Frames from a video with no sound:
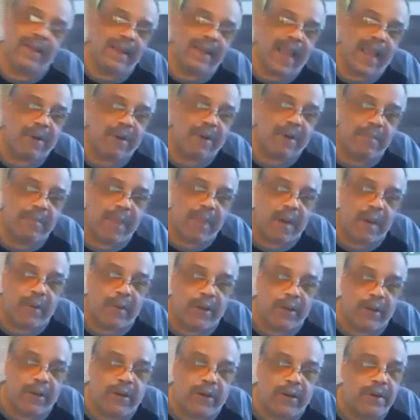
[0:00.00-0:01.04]
and remember
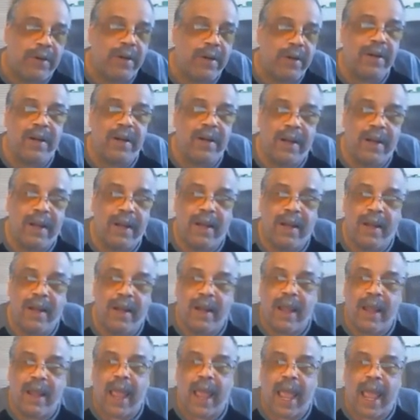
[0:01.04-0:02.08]
you're
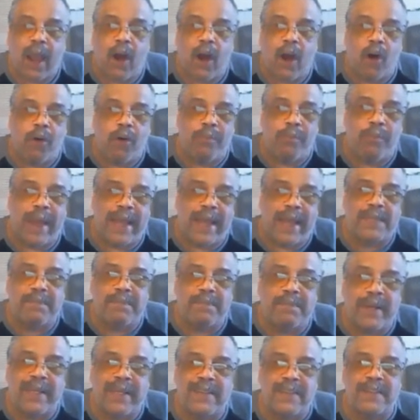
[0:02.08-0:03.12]
a home-based
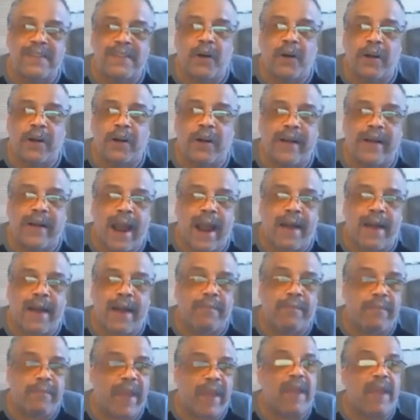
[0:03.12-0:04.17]
business owner now
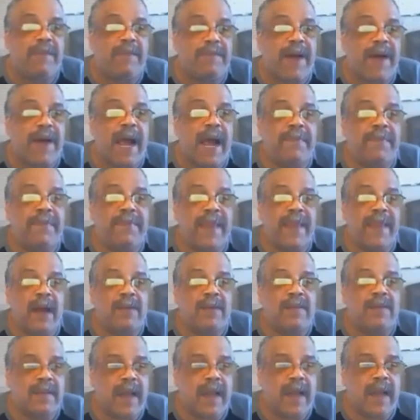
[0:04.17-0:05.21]
that made
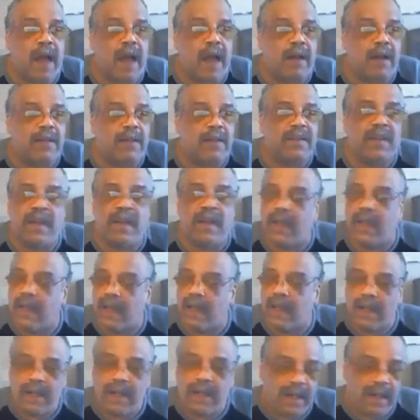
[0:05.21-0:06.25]
$5,000,
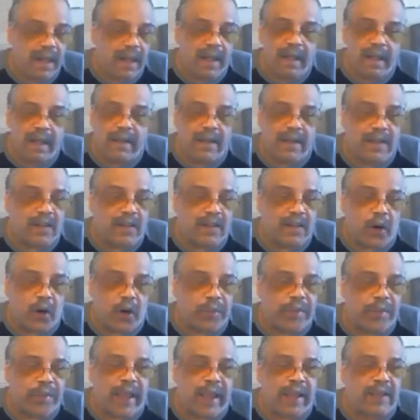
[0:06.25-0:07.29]
this
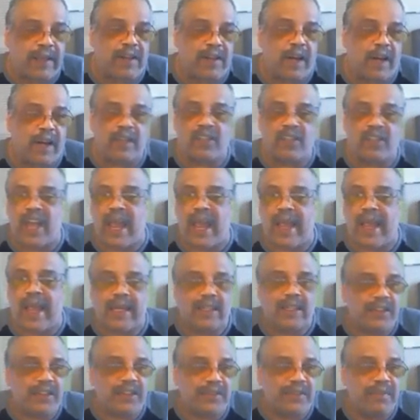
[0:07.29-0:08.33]
whole thing is going to change.
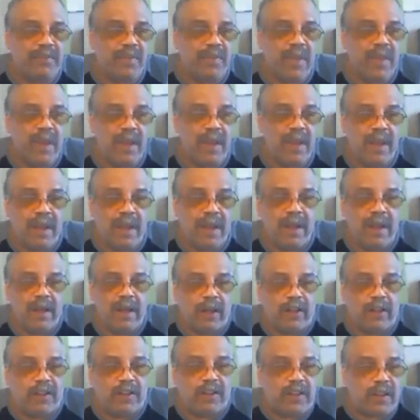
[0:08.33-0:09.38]

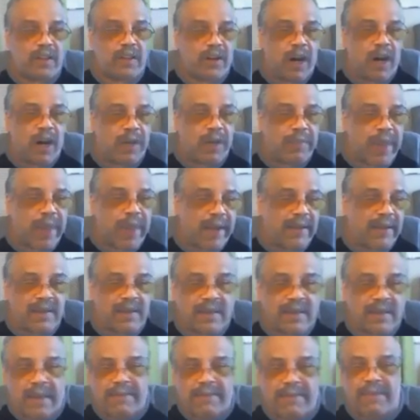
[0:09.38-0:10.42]
You're still going to make the
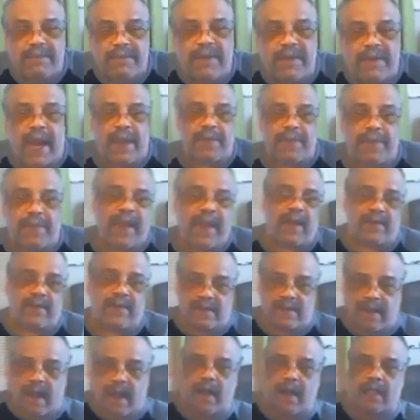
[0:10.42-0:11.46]

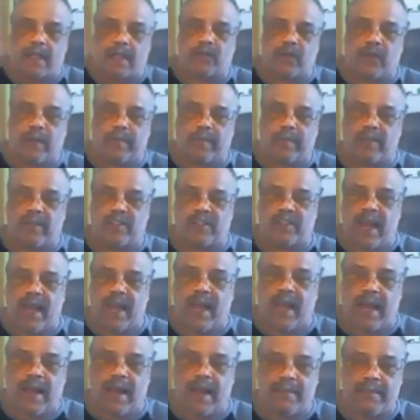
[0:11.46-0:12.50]
$75,000 from your
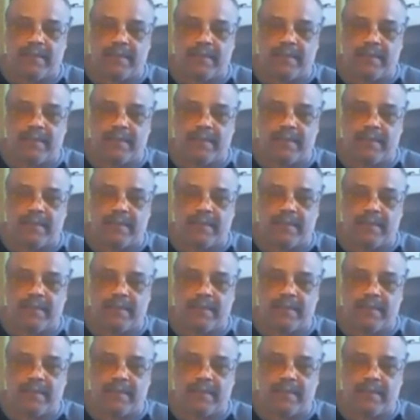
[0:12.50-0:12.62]
job.